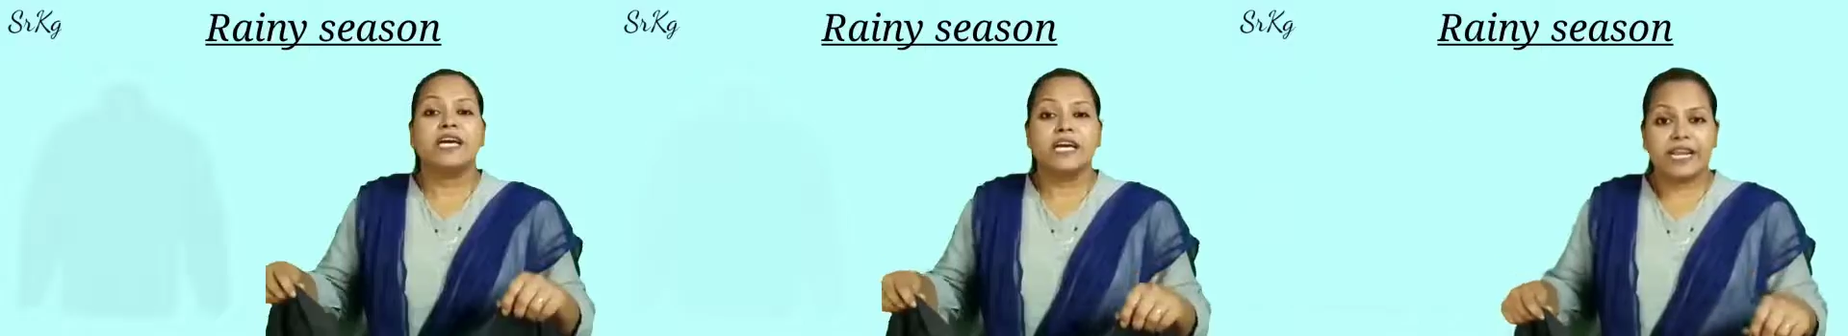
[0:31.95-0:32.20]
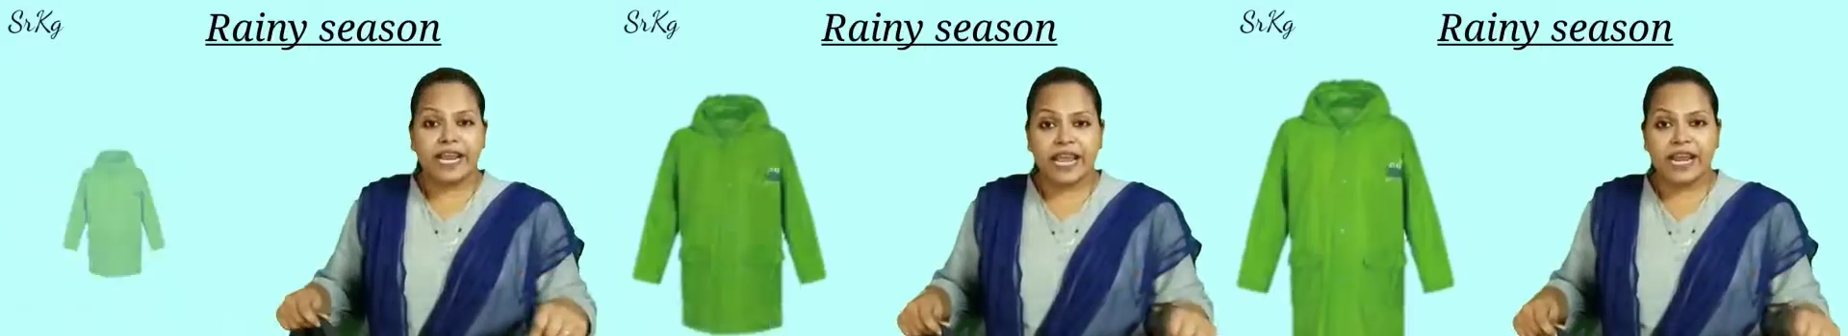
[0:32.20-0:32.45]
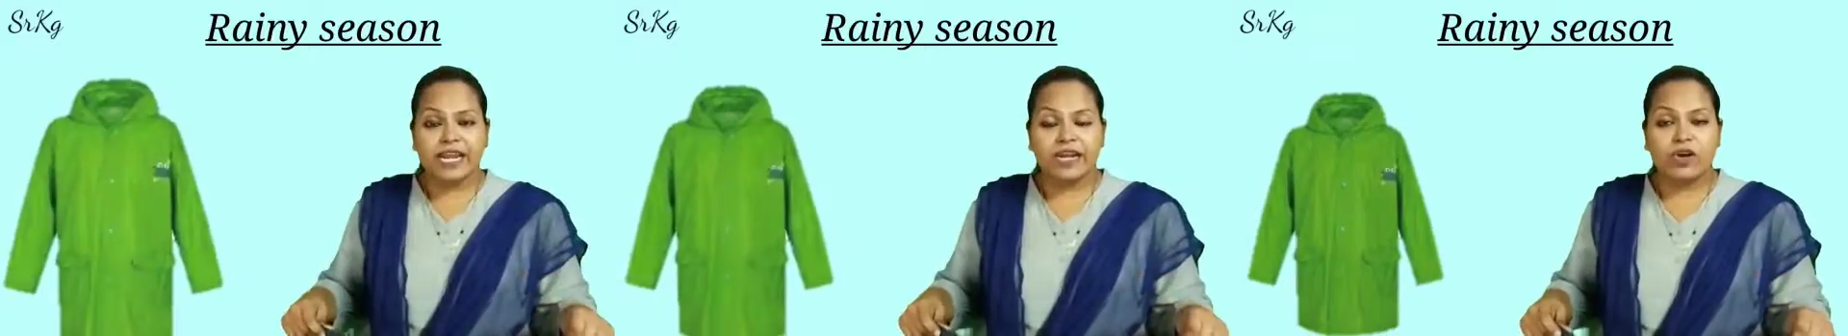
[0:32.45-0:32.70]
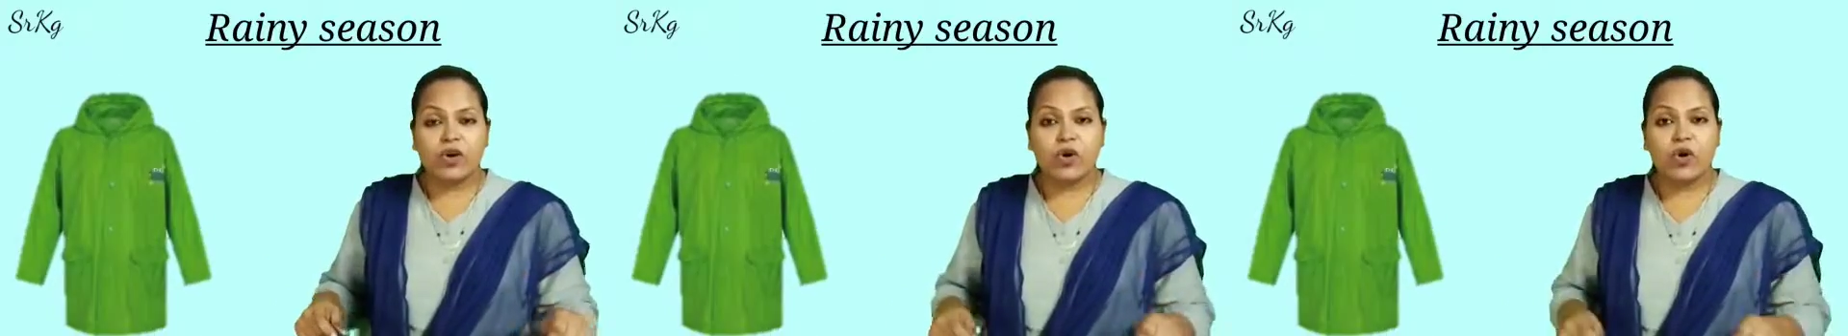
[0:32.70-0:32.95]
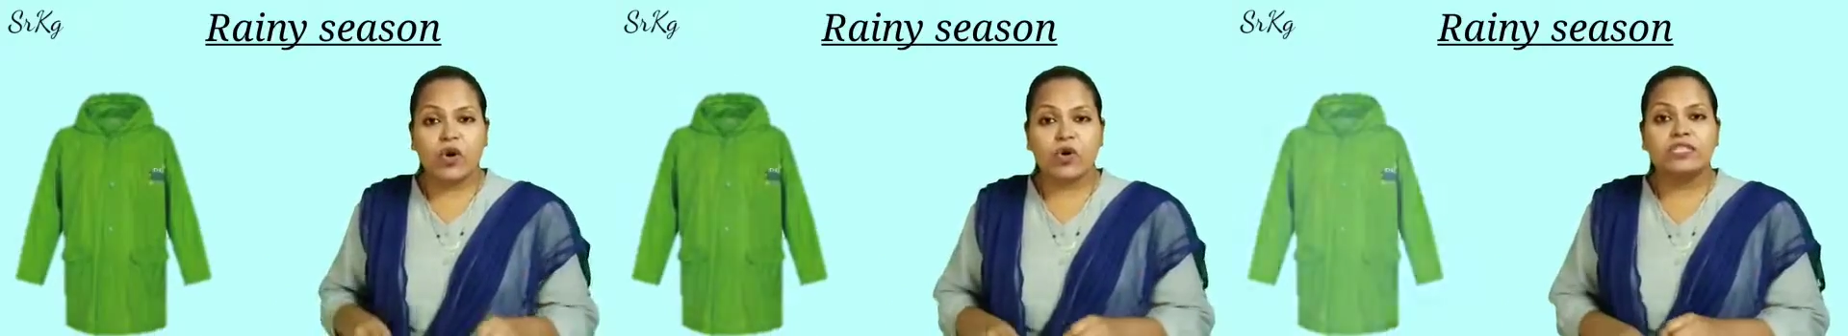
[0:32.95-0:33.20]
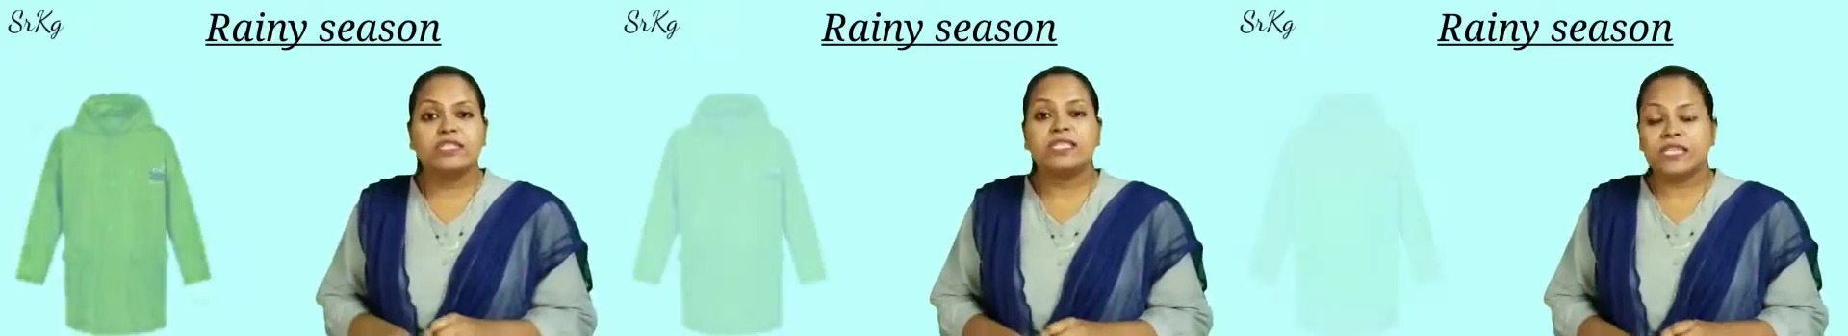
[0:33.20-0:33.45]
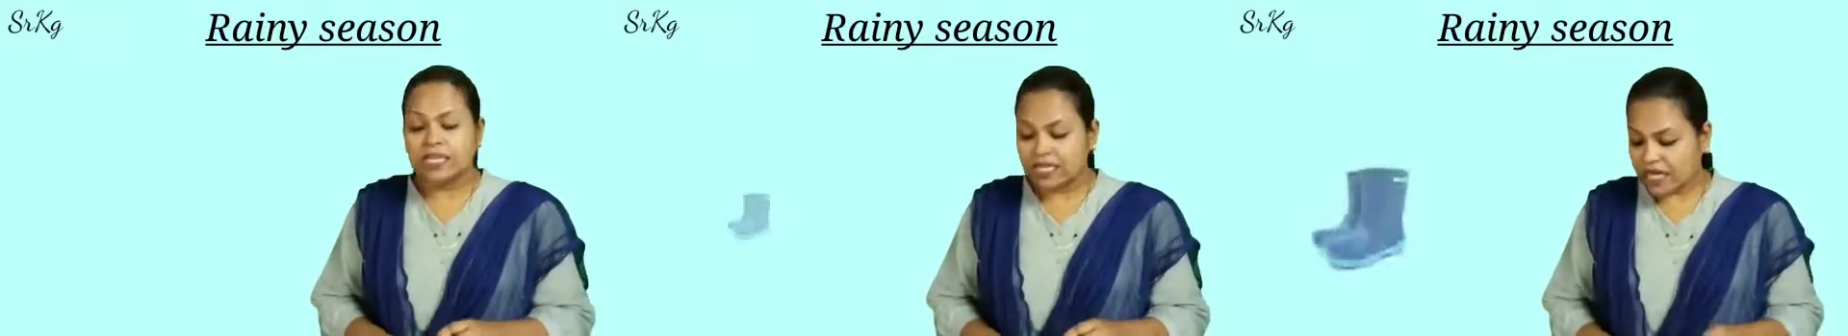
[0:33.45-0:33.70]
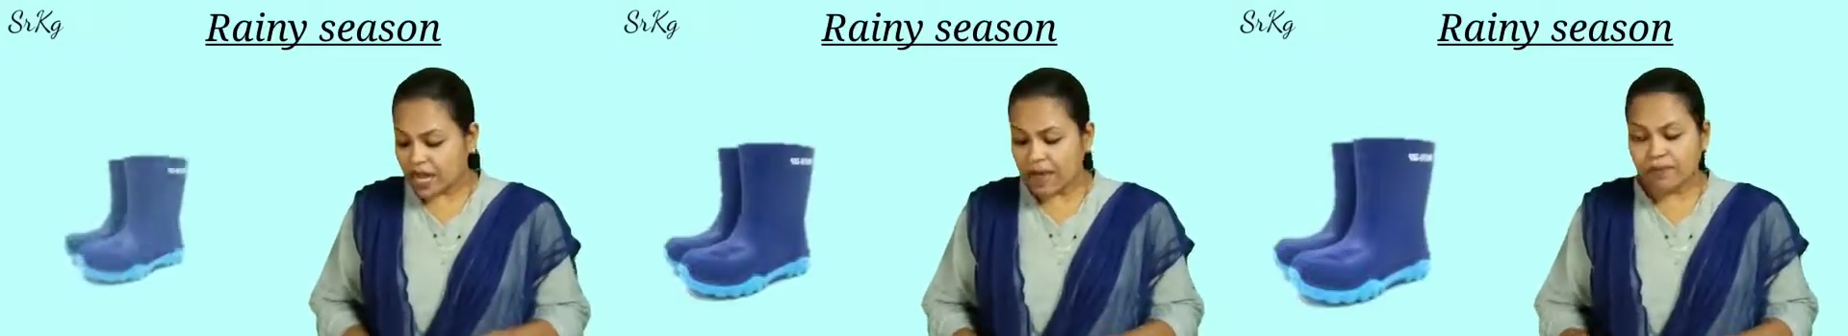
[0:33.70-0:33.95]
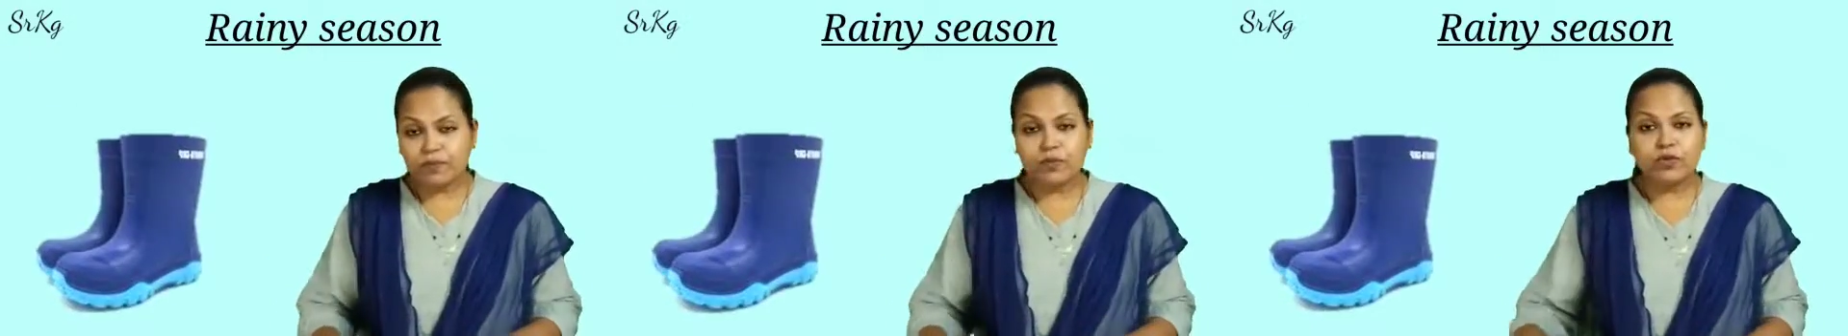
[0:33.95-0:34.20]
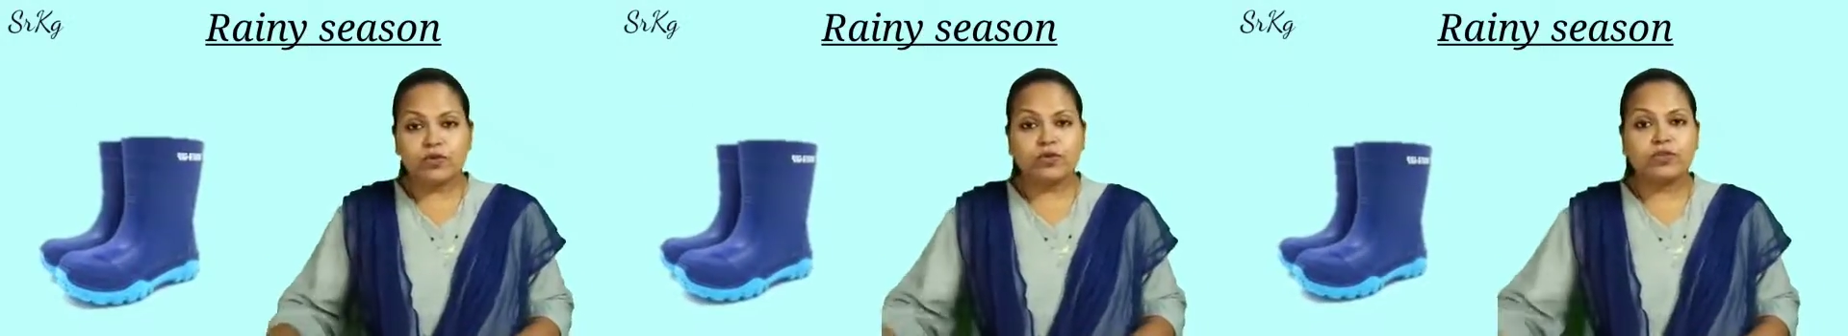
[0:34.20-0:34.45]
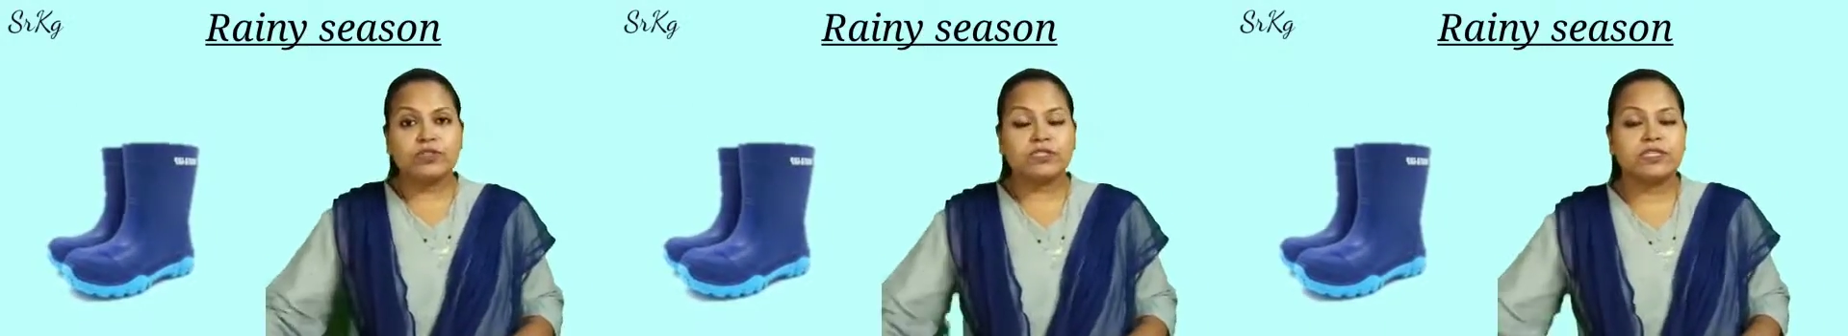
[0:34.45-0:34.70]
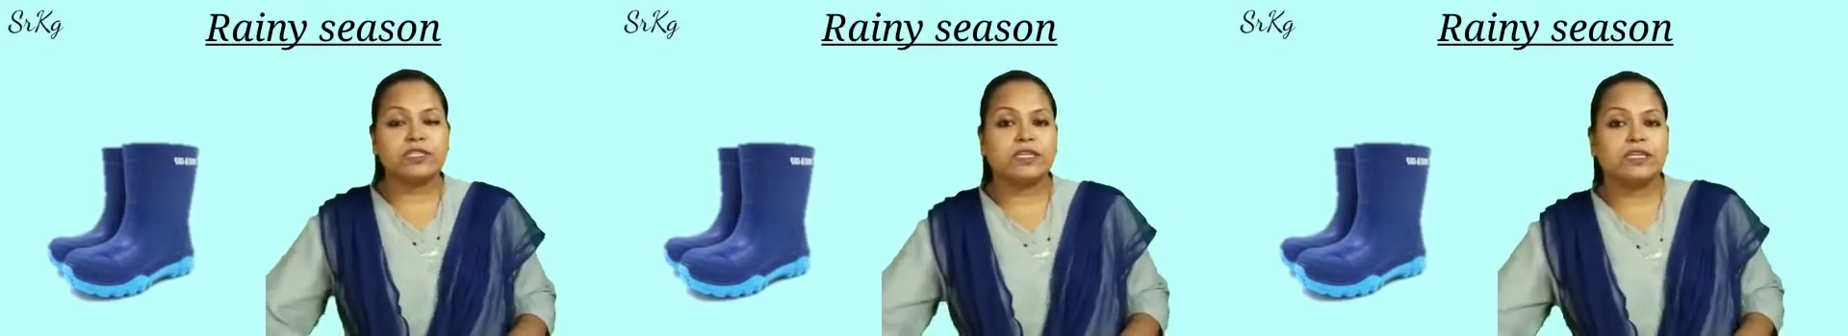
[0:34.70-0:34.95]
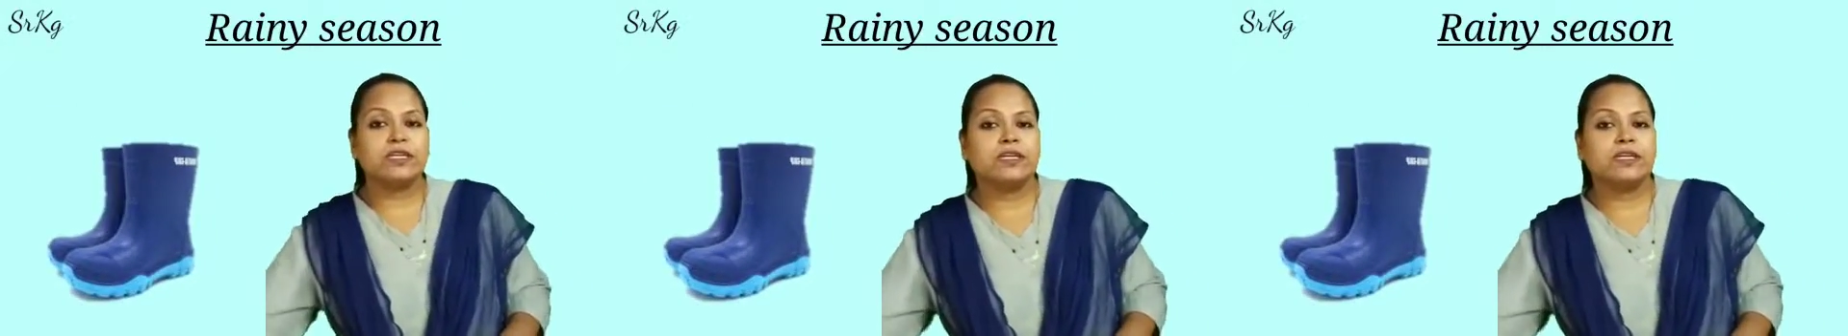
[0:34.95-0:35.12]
raincoats, gum boots.